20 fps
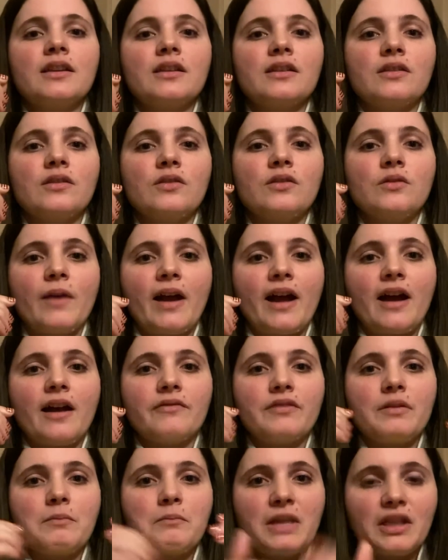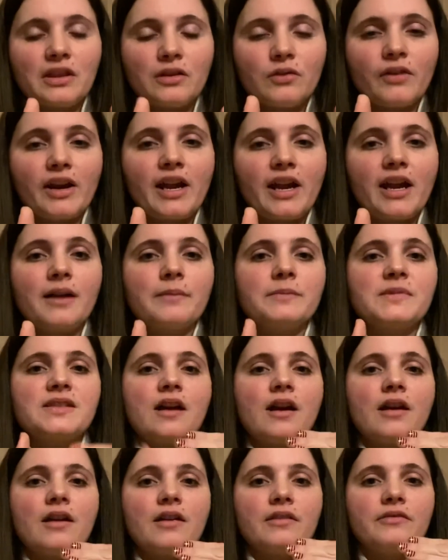You have milligrams
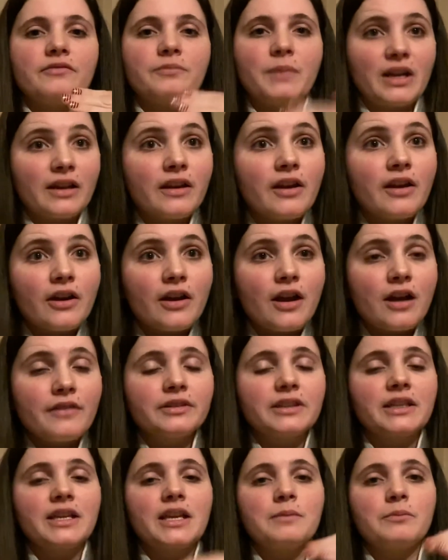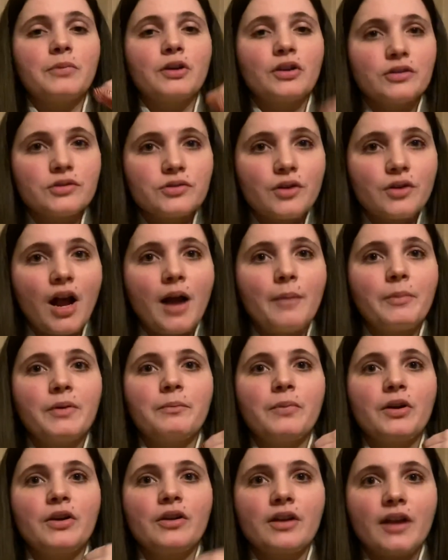of beta-caryophyllene per drop
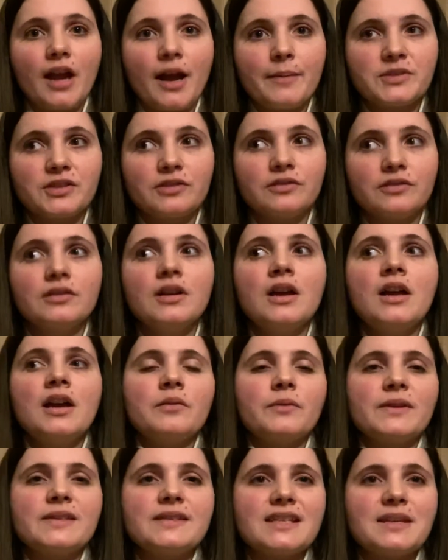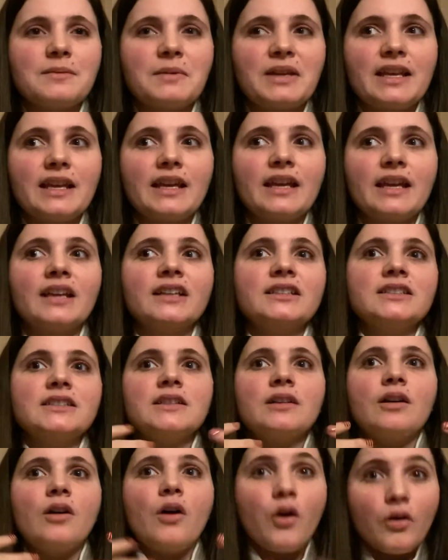per capsule. With CBD,
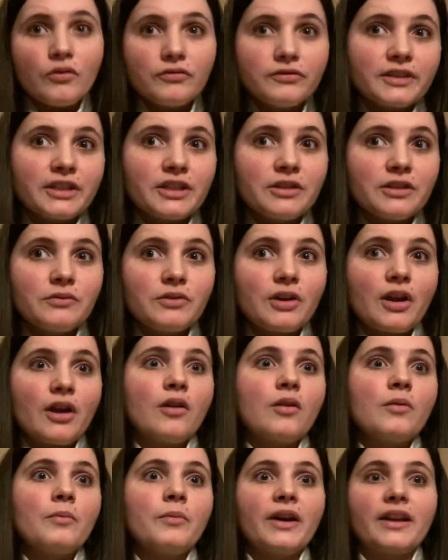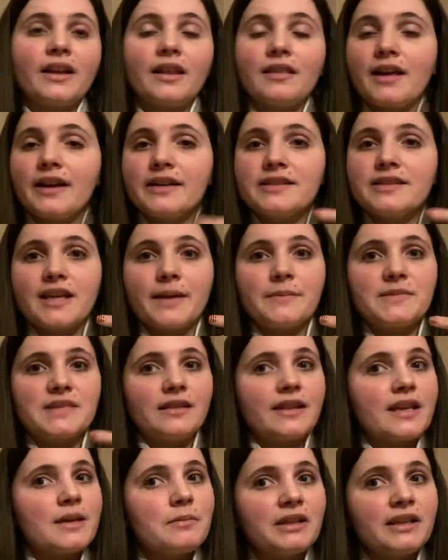hopefully you know, but a lot of times the
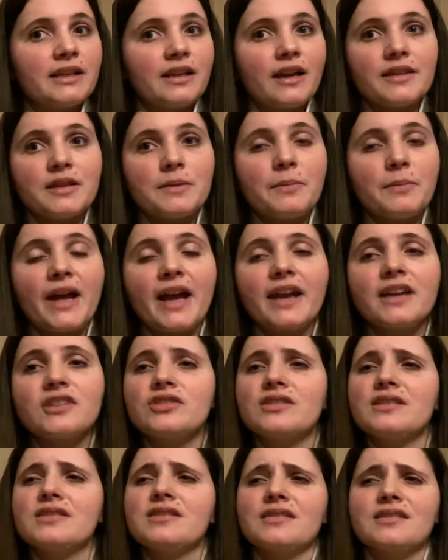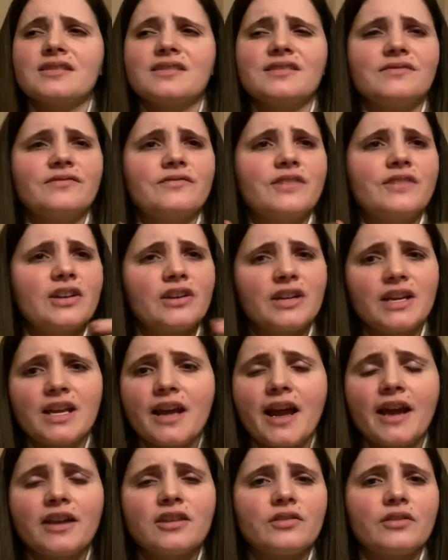labeling on the packages is very
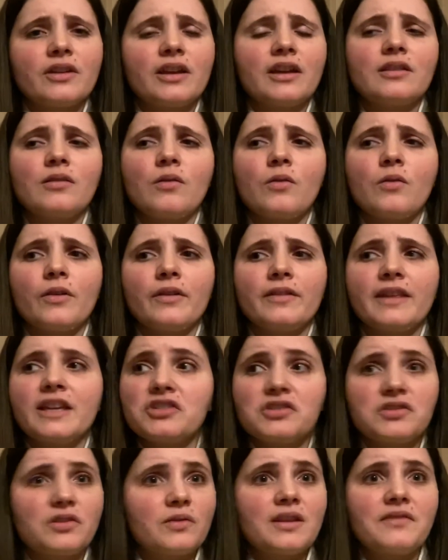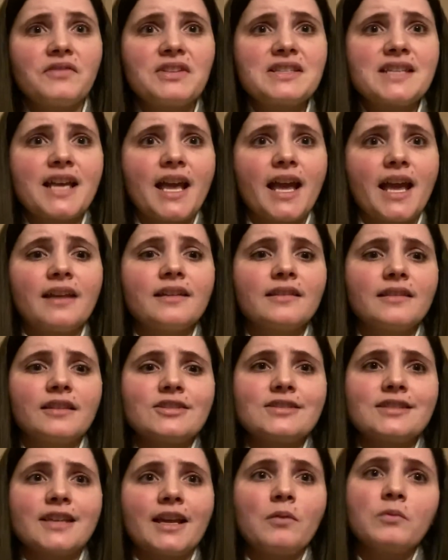inaccurate, or they just don't even say. They just
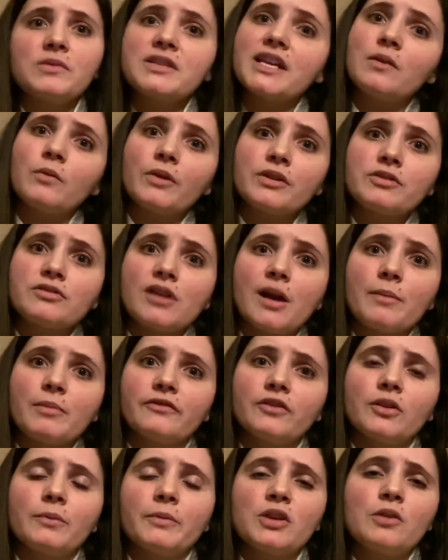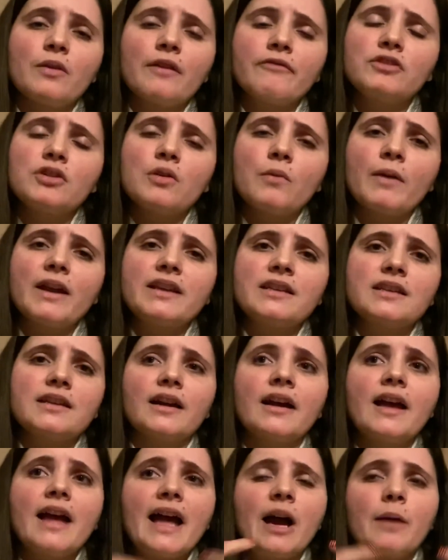say take 1 dropper full, but you have no idea
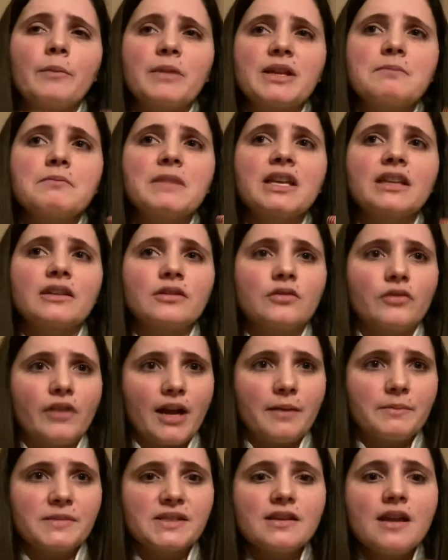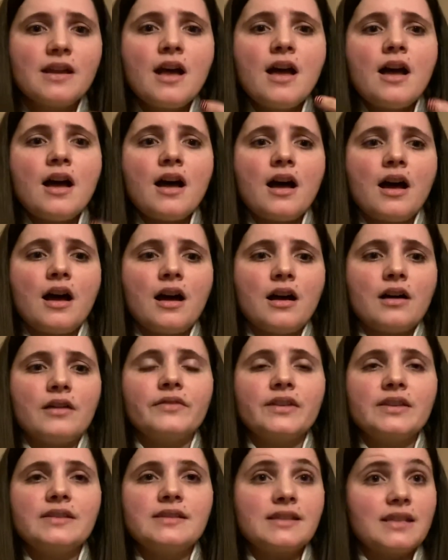how many milligrams of
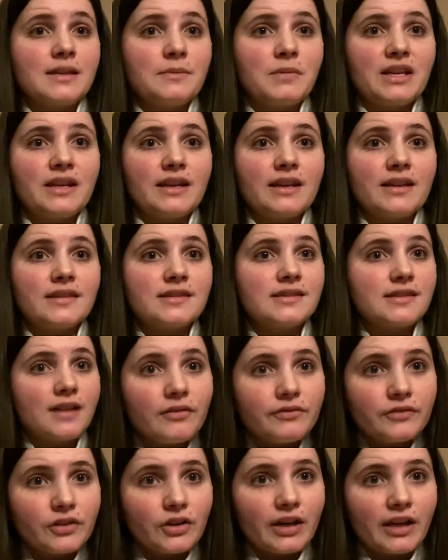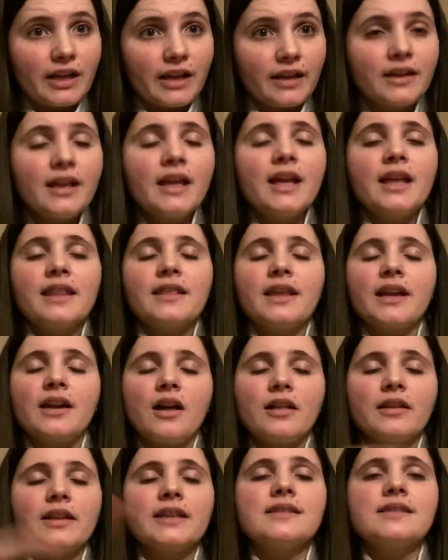CBD itself you're getting. They call
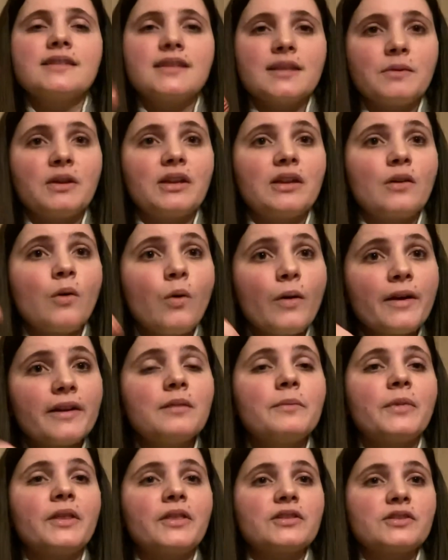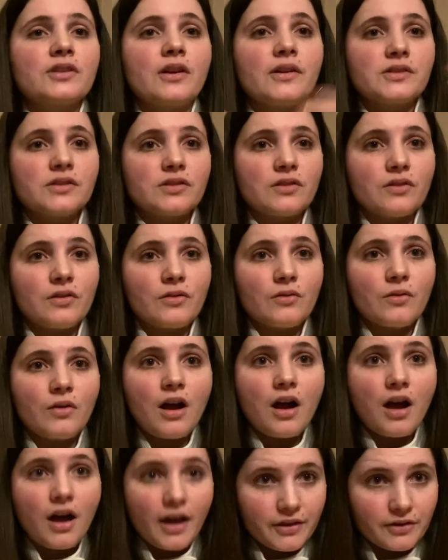it CBD oil, but there's also
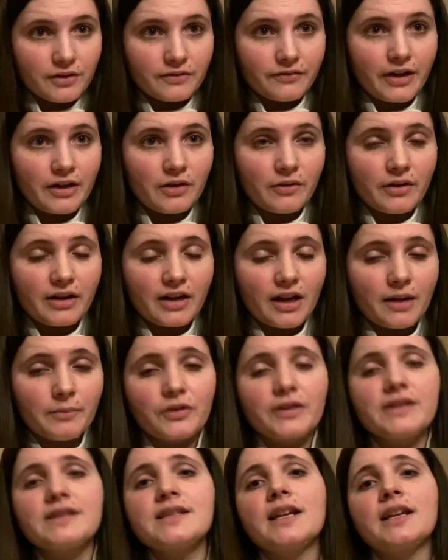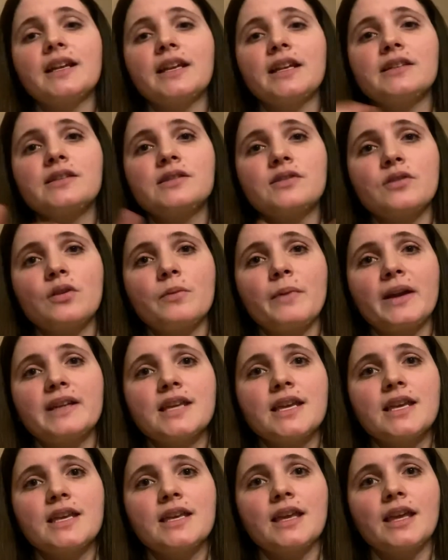other phytocannabinoids in it. So by
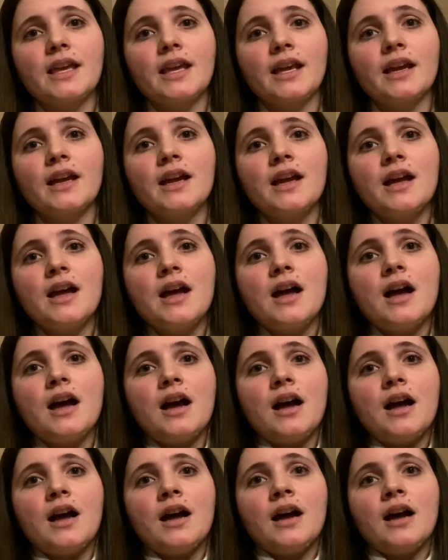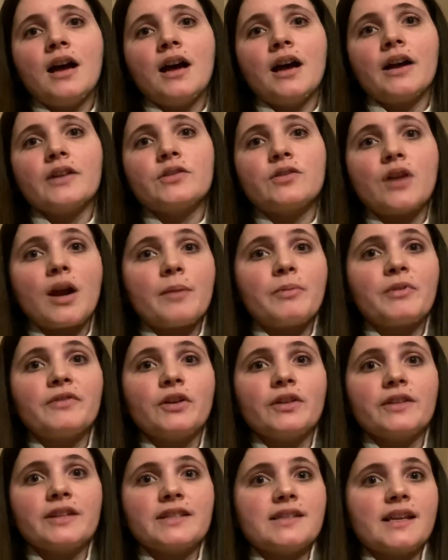taking a dropper full
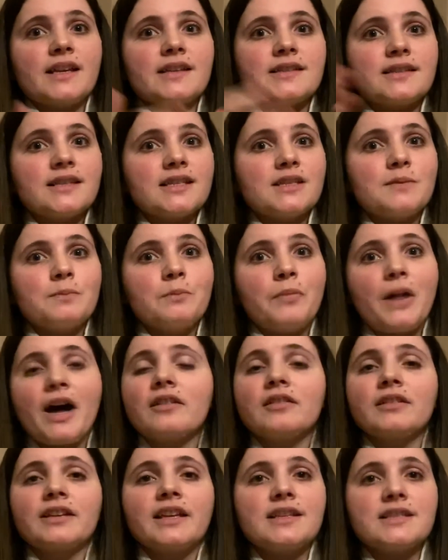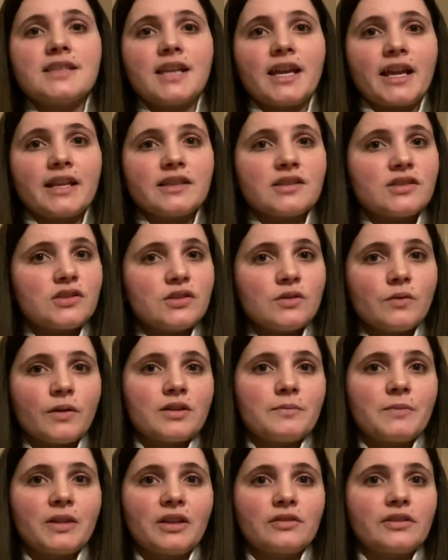that says this bottle contains 200
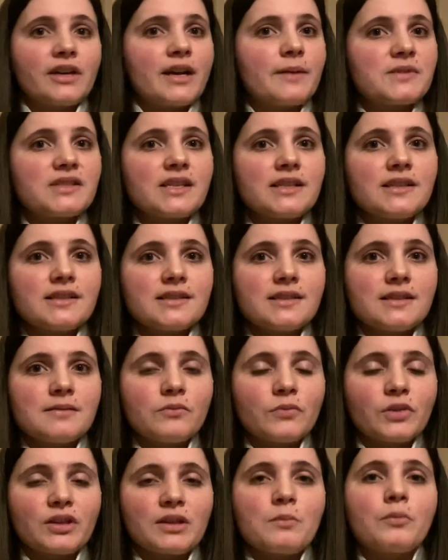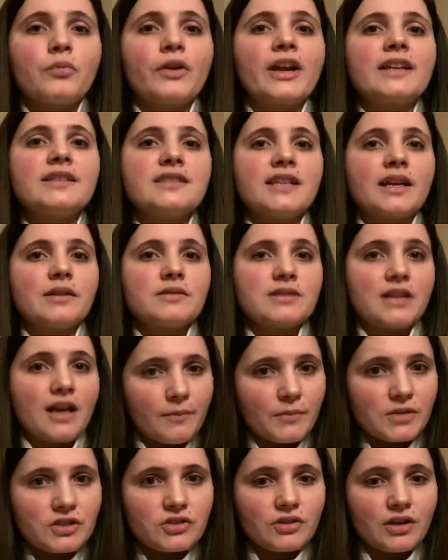milligrams, that doesn't really break down to how
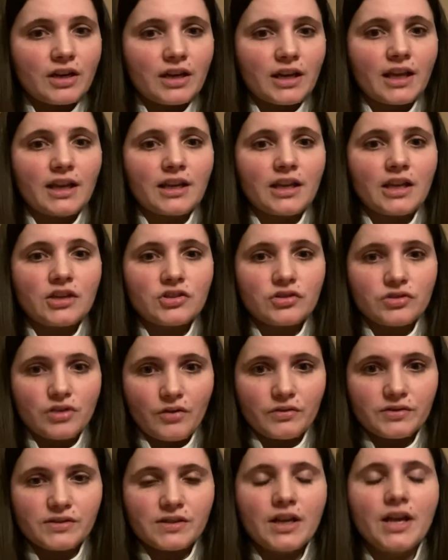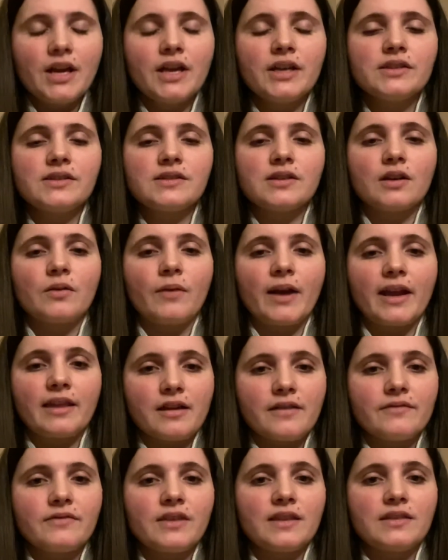much you're getting in each dose. So I
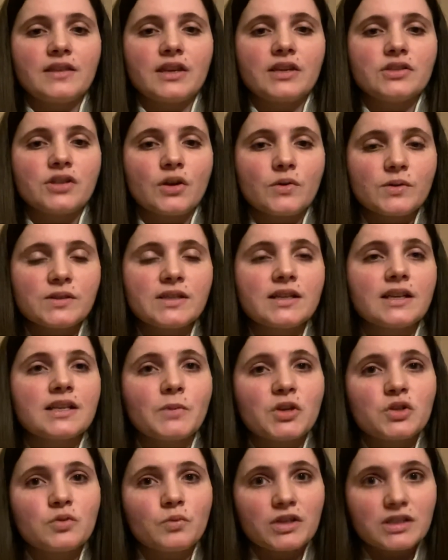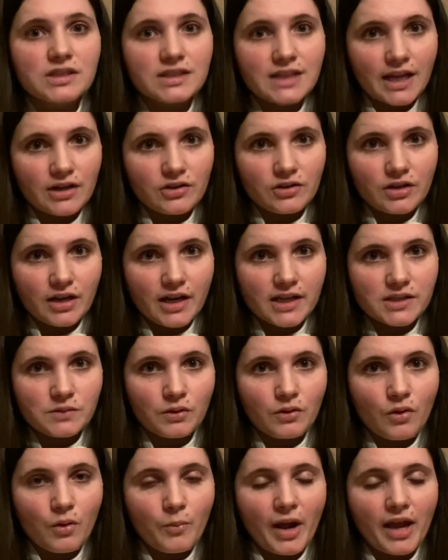love that the dosing is much more standardized with
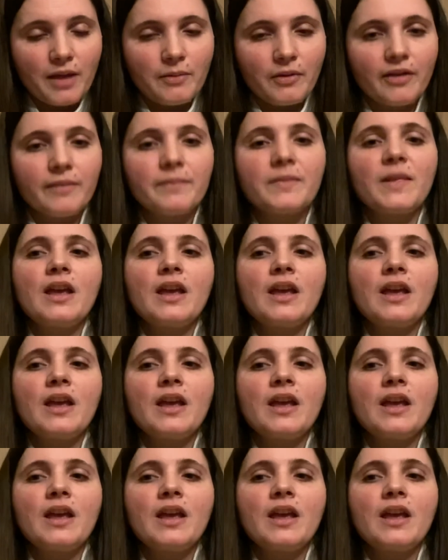Copaiba.